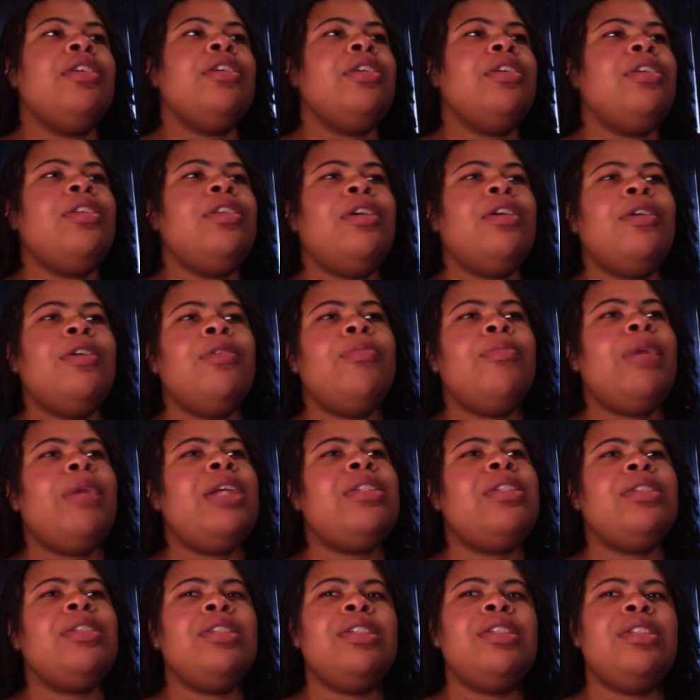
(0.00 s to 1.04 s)
you know
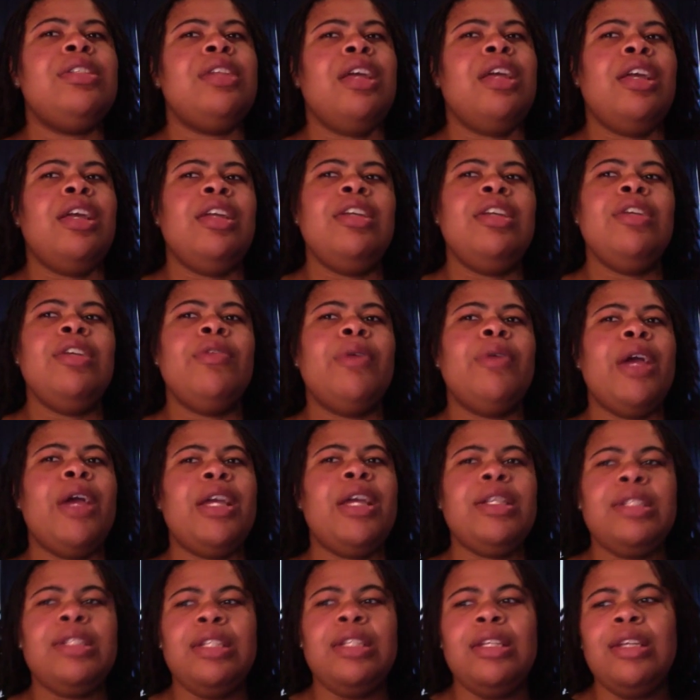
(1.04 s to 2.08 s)
basically saying he
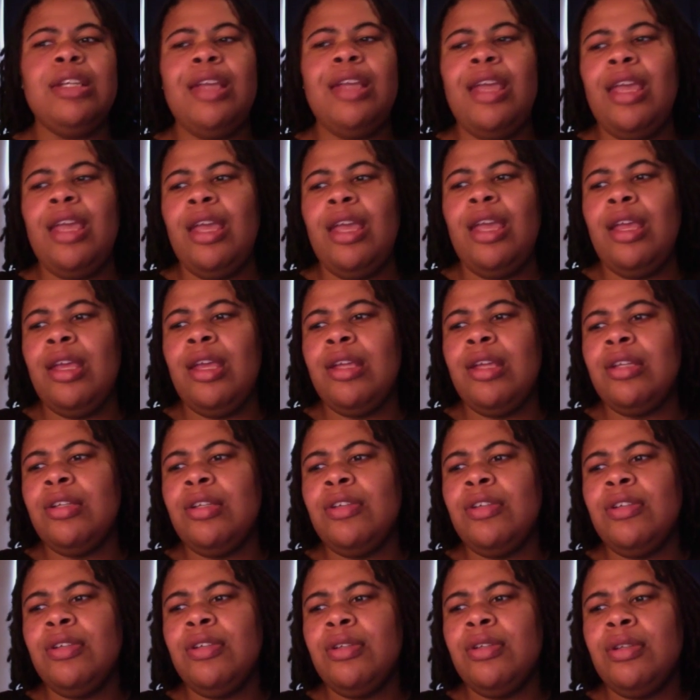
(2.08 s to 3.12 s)
crazy and
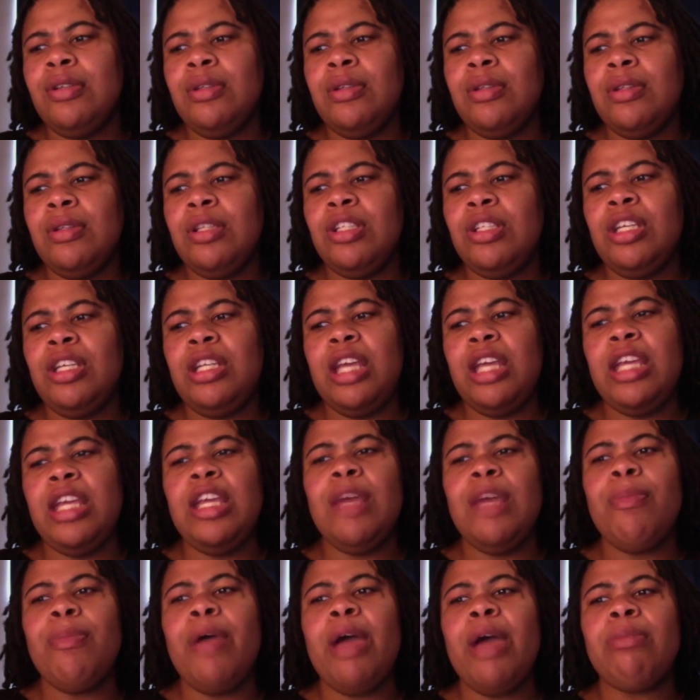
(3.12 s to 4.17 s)
the shit that
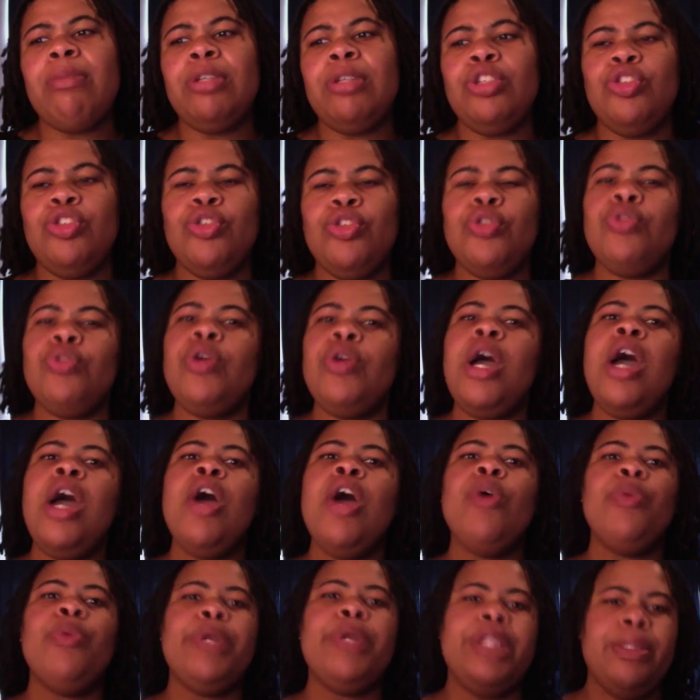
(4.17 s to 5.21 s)
he'll probably do
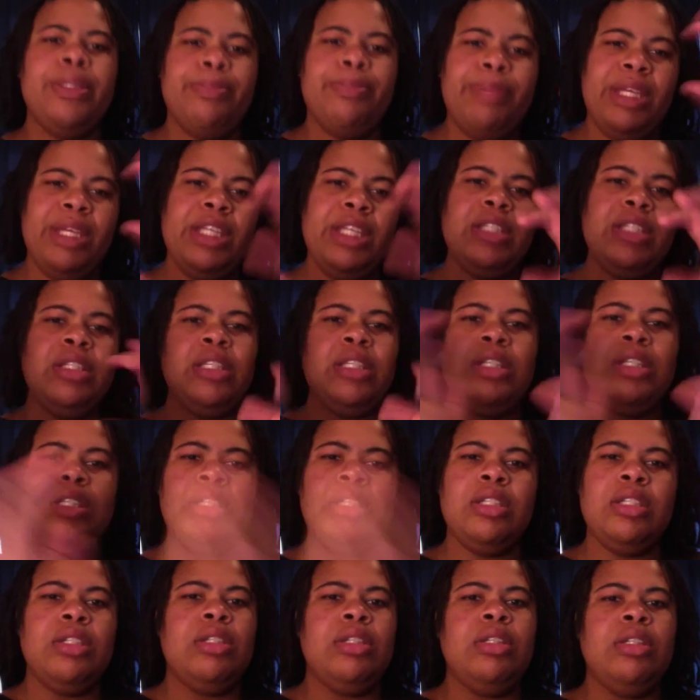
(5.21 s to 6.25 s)
with the business
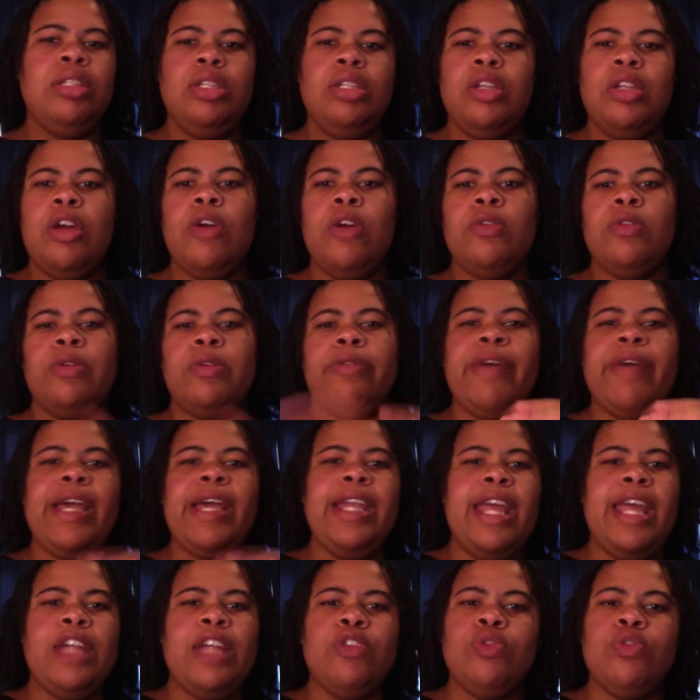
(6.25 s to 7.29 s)
and you know the
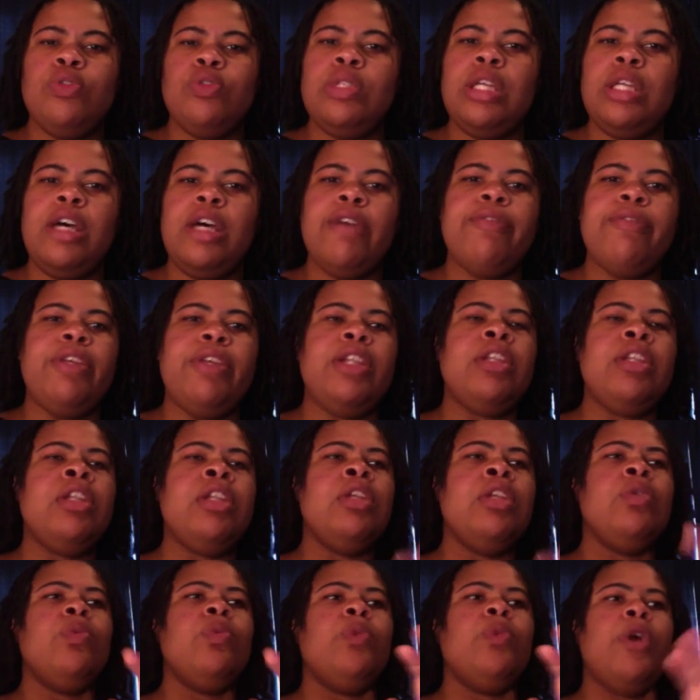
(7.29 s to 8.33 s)
financial stuff and
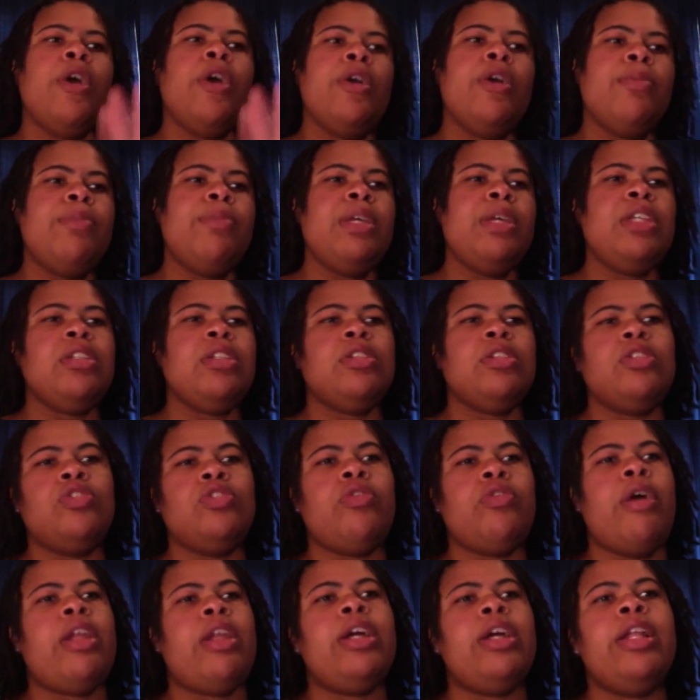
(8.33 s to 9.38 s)
with her business and
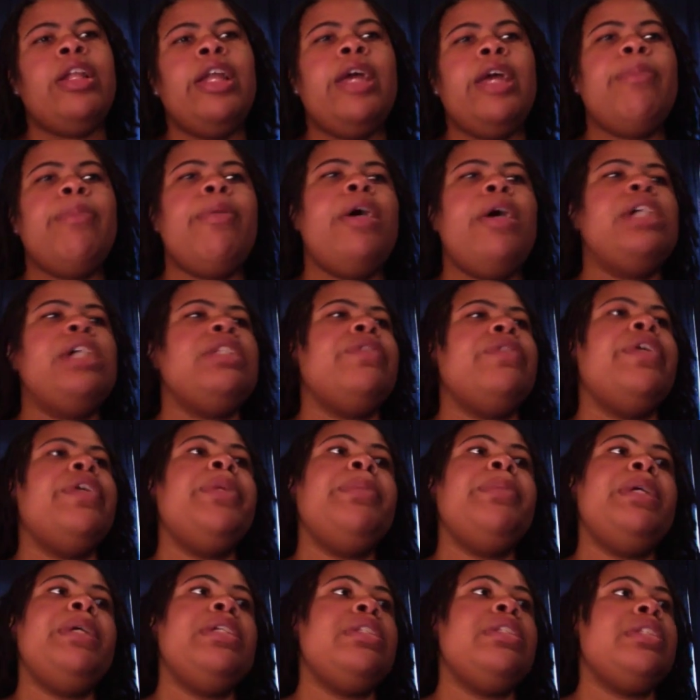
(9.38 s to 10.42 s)
try to claim parts of her
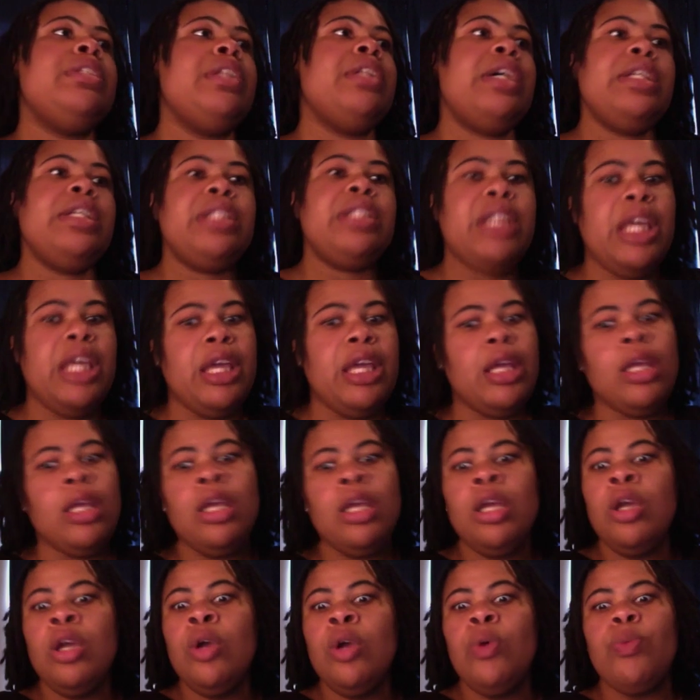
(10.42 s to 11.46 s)
business and i said
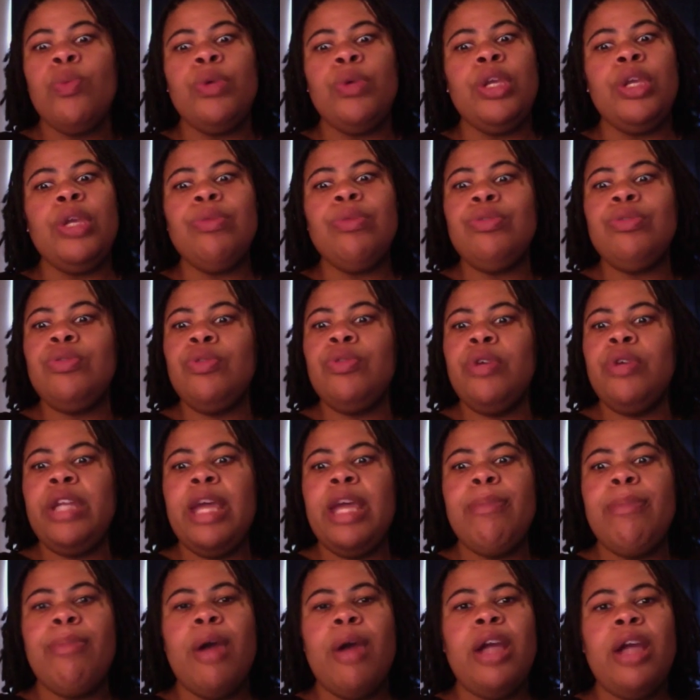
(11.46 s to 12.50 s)
when he was doing
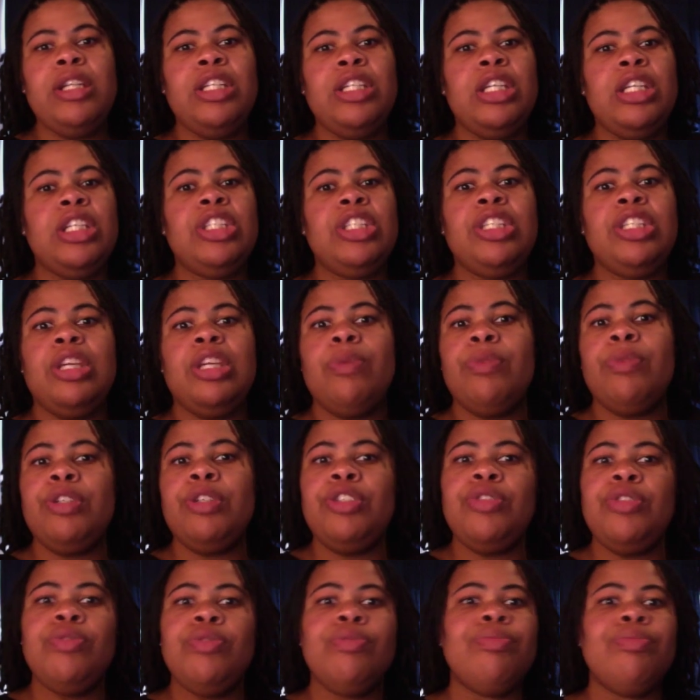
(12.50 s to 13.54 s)
that bar chick shit
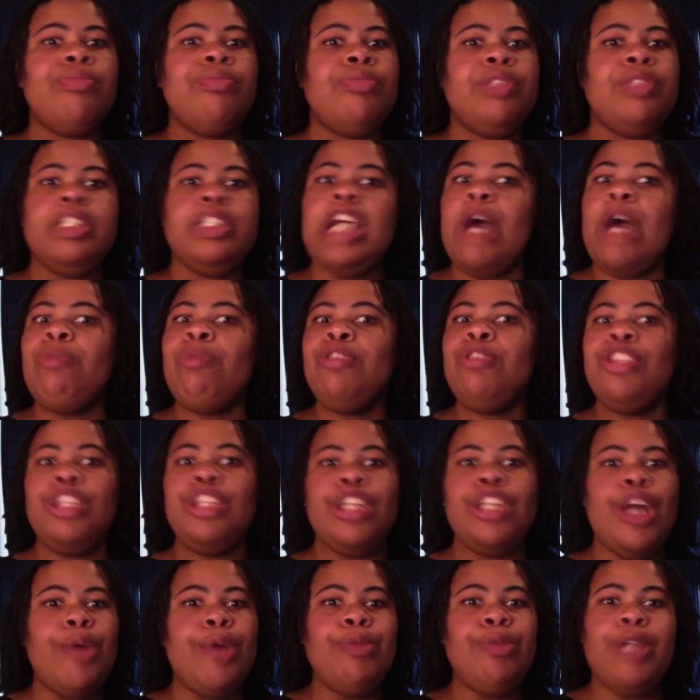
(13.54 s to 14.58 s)
with you that was a
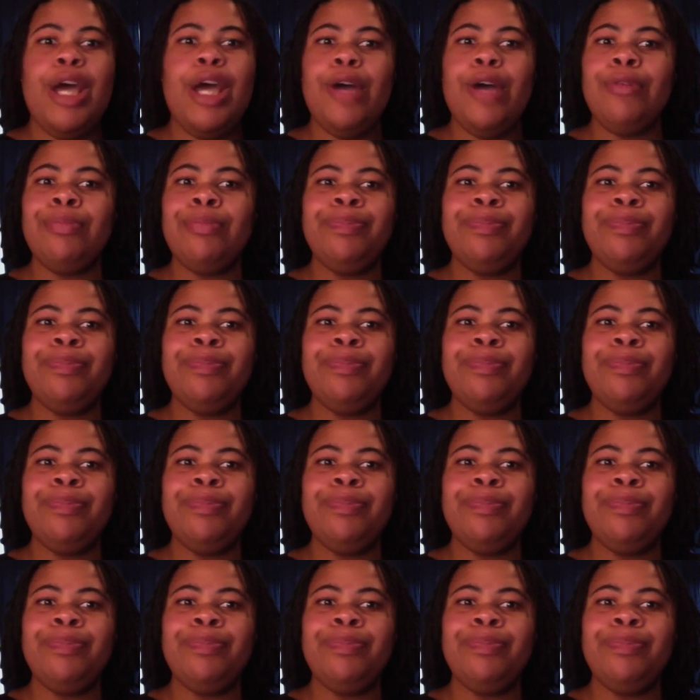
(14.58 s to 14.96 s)
no-no